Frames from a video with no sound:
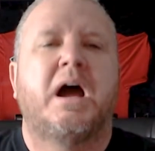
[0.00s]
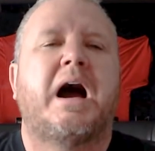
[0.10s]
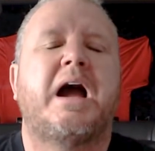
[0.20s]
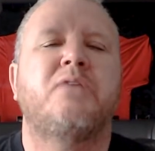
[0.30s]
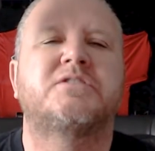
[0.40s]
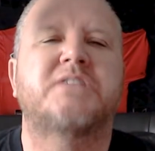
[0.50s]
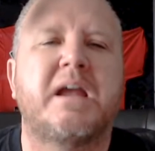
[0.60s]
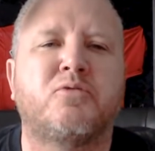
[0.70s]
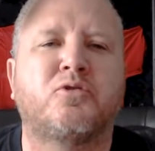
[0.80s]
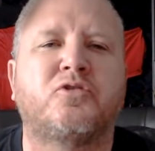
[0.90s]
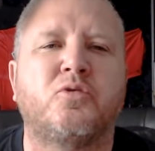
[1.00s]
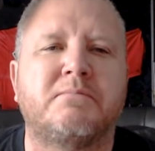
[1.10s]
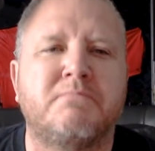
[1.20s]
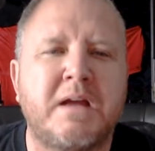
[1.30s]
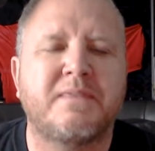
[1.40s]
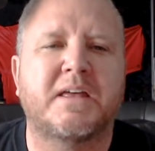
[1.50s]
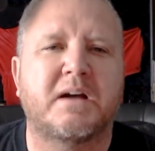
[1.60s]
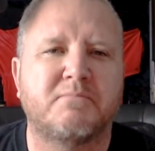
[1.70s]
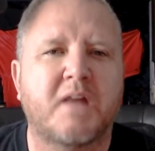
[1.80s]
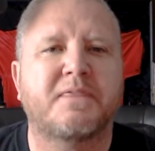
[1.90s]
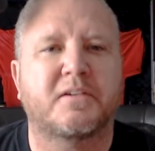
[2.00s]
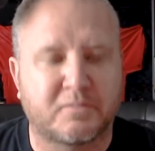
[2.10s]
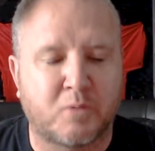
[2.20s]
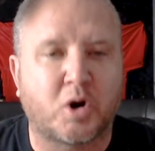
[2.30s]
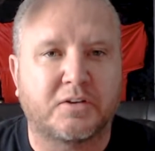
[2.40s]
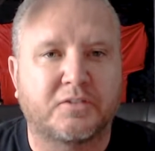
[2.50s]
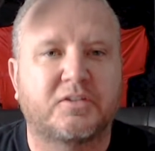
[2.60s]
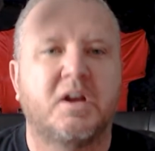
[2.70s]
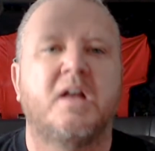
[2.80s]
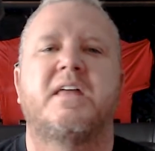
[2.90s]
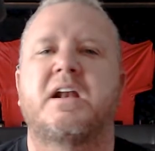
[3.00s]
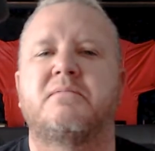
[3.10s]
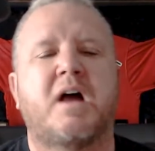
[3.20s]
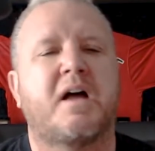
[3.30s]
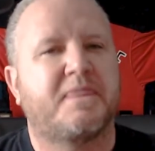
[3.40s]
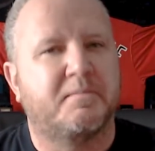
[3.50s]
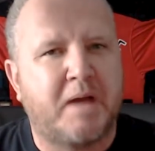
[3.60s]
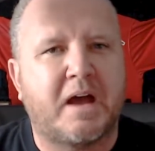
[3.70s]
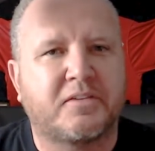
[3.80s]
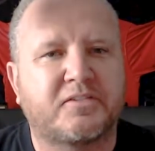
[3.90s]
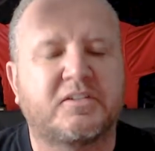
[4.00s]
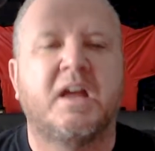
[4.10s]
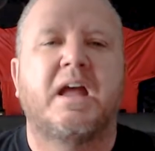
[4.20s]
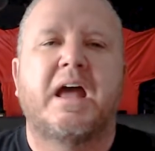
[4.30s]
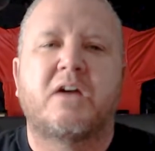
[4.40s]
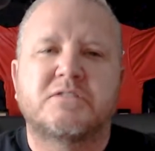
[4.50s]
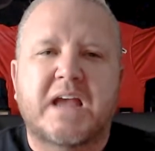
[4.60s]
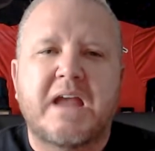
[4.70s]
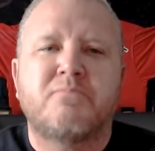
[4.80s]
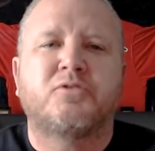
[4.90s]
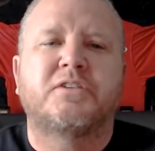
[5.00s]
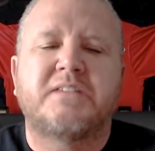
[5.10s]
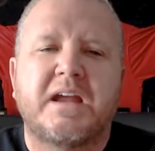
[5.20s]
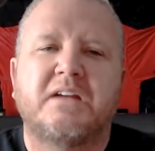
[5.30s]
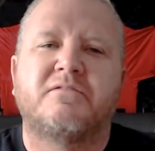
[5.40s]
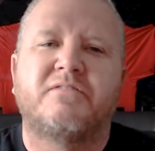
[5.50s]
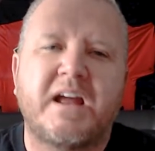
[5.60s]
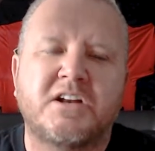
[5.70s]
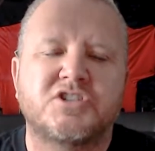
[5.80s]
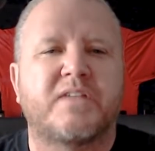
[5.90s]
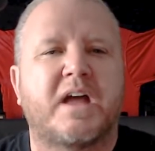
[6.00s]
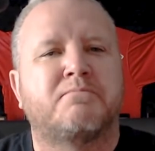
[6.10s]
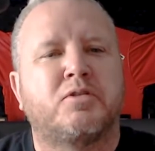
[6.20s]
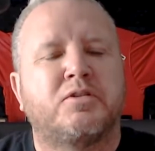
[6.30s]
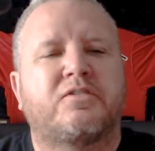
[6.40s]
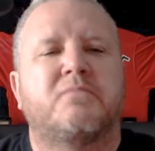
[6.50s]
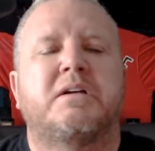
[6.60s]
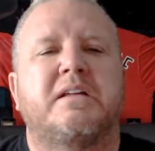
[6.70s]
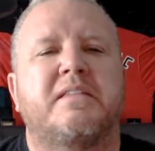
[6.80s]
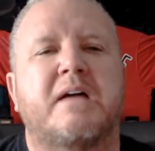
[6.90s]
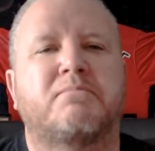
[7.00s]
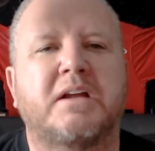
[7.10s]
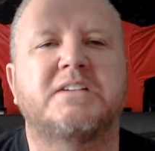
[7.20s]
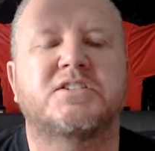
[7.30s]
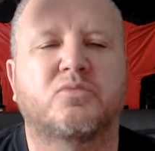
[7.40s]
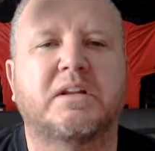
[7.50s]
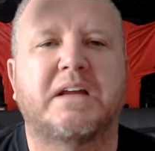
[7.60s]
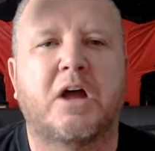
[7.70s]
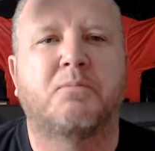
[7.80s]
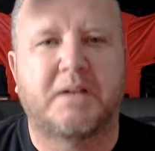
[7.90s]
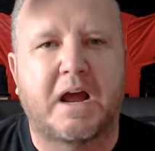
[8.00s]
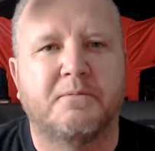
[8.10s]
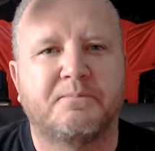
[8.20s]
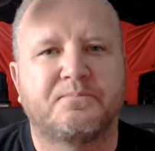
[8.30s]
I was able to admit that I'm not the smartest, that I'm not the best. And I was able to take advantage of that and put somebody in that place to really help it out.